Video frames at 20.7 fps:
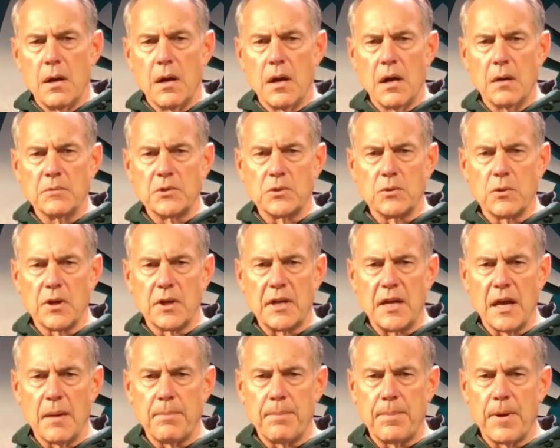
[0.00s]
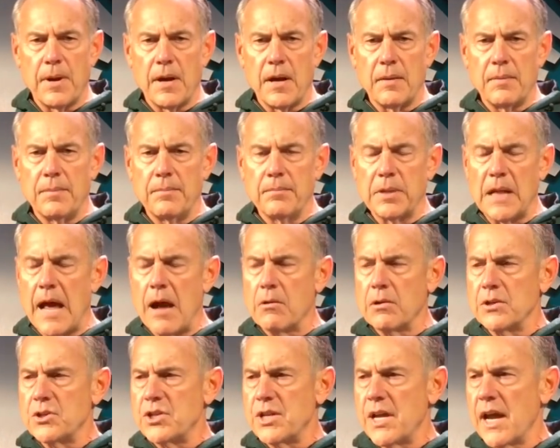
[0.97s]
Um, sort of kept uh,
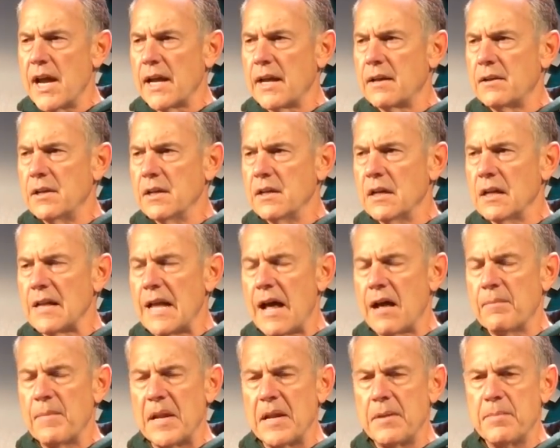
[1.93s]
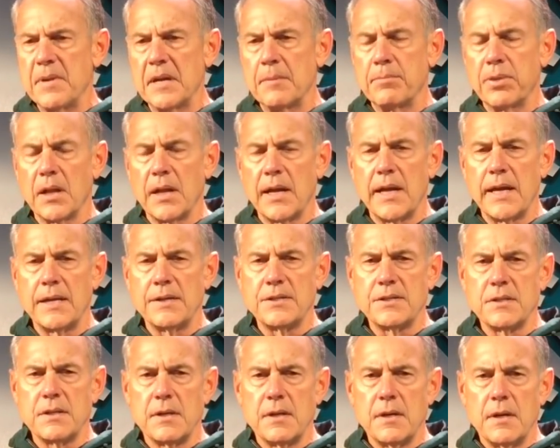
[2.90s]
Blough in check, didn't allow many big
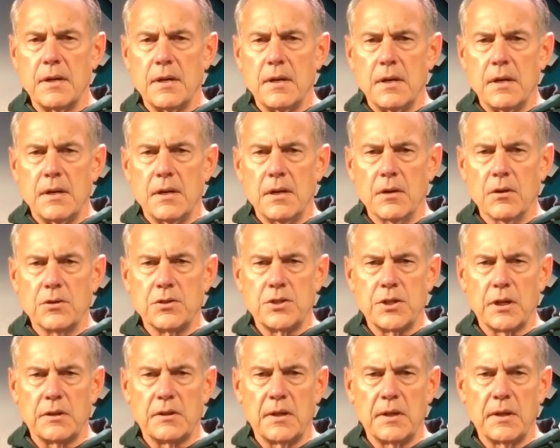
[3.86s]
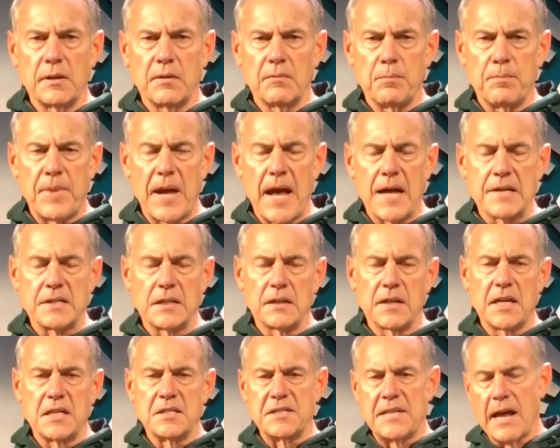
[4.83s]
plays. You know, shut the passing
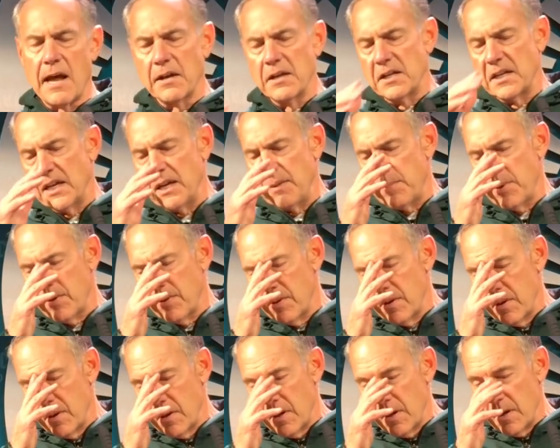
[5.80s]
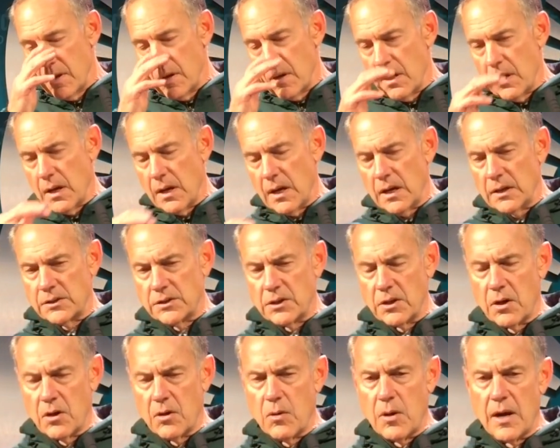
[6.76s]
lanes down deep. Uh,
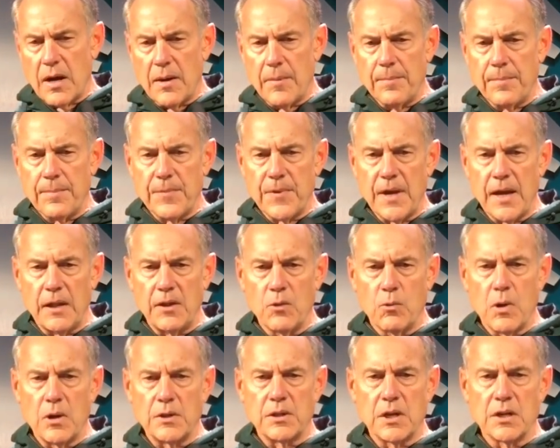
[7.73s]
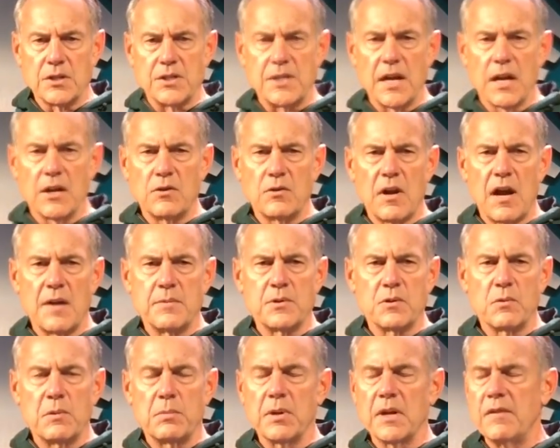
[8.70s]
so um, they had the one touchdown drive,
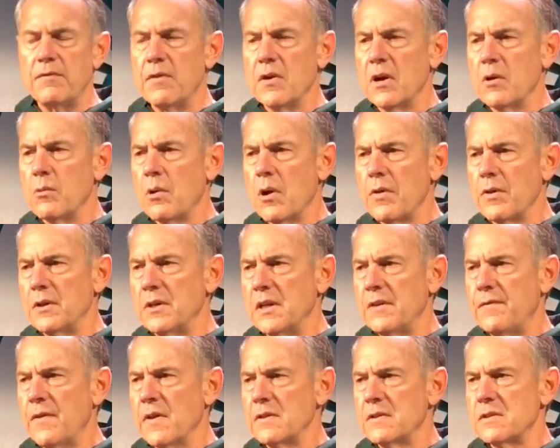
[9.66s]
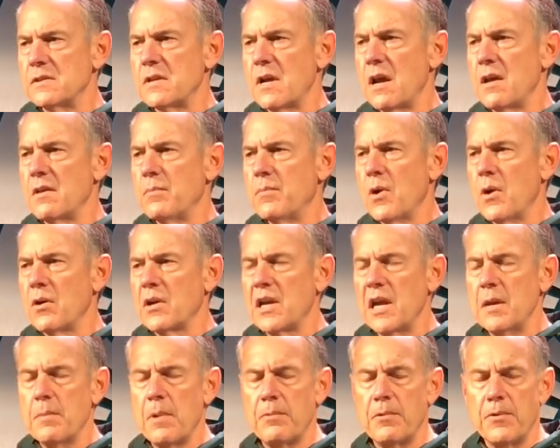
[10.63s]
so we played very well on the defensive side of the ball.
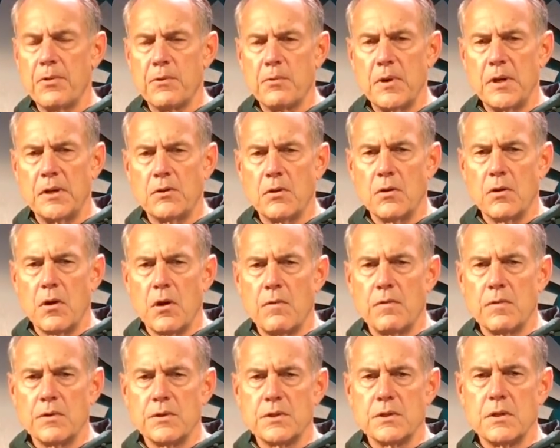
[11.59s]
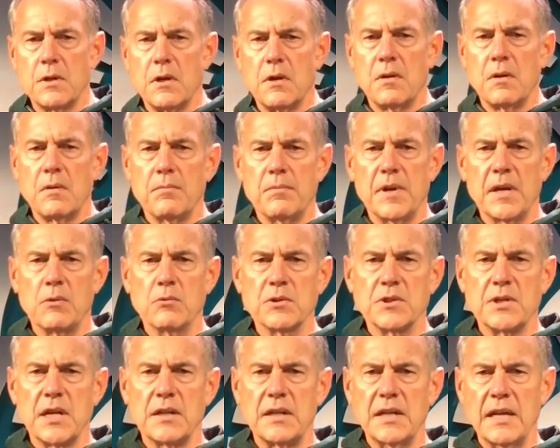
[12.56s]
Came up with three turnovers, big
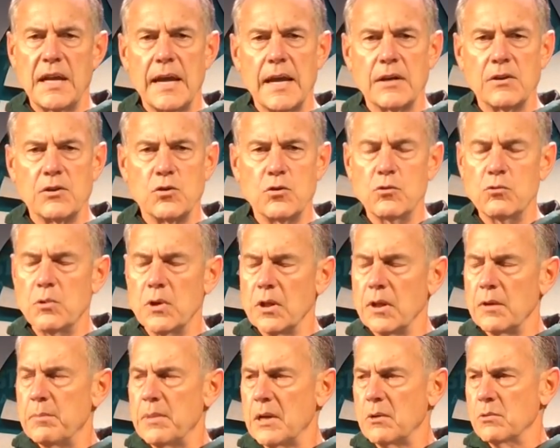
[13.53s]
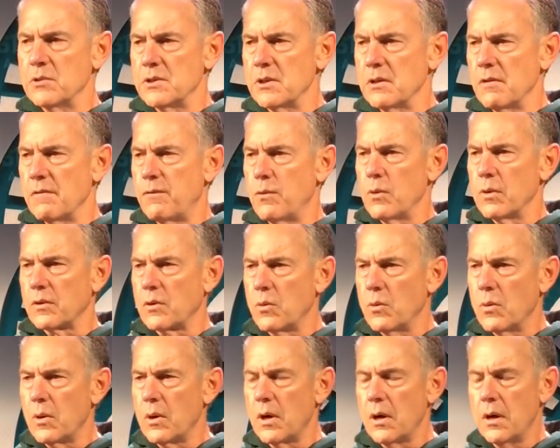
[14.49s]
ones at the end, two really big ones in the fourth
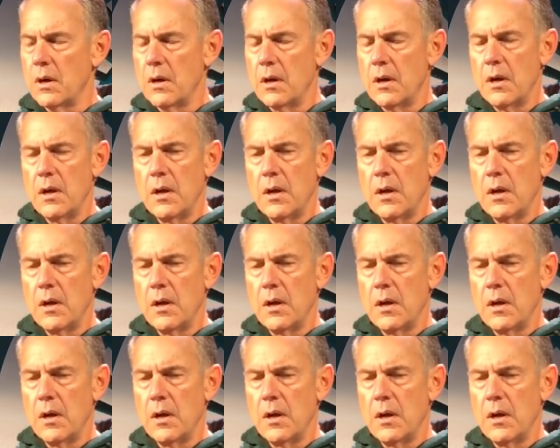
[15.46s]
quarter.